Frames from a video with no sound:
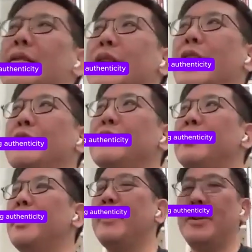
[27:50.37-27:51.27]

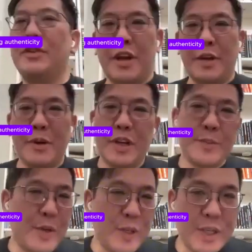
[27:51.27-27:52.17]
So, I mean, you talk about
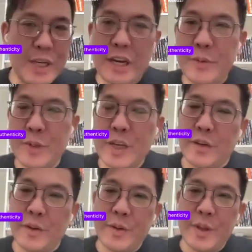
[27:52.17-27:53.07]
experience, and I 100%
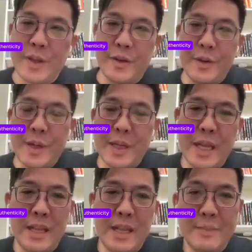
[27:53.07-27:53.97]
agree with you.
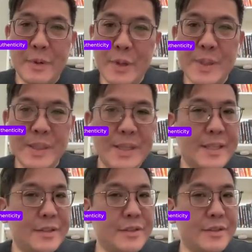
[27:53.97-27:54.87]
And experience
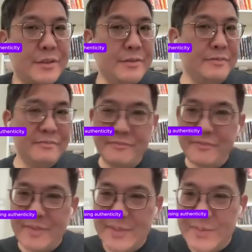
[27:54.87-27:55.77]
leads to,
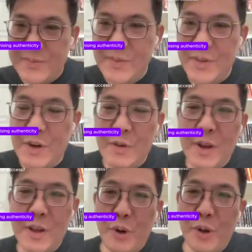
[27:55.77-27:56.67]
one
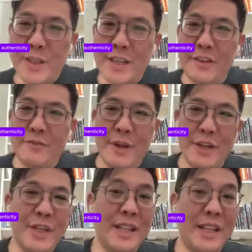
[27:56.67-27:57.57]
of the points that you've
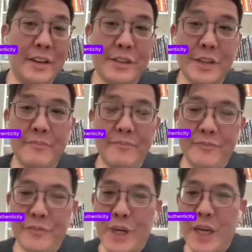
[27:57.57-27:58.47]
mentioned, leadership,
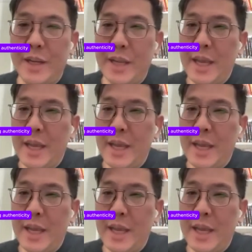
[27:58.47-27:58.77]
right?